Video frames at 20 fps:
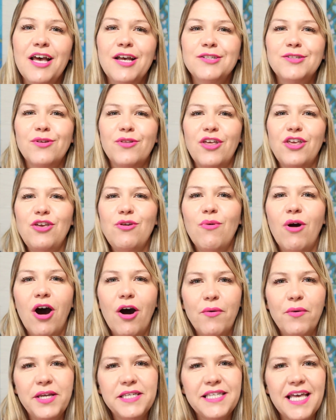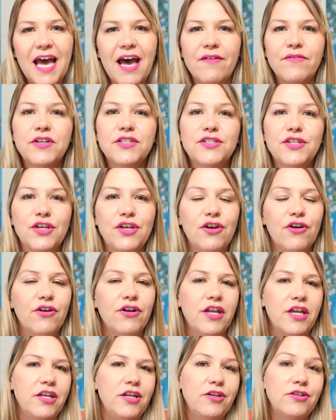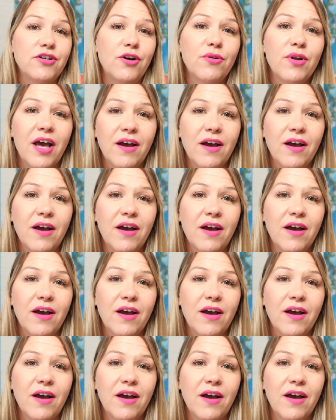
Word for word: so that you always have a security and you don't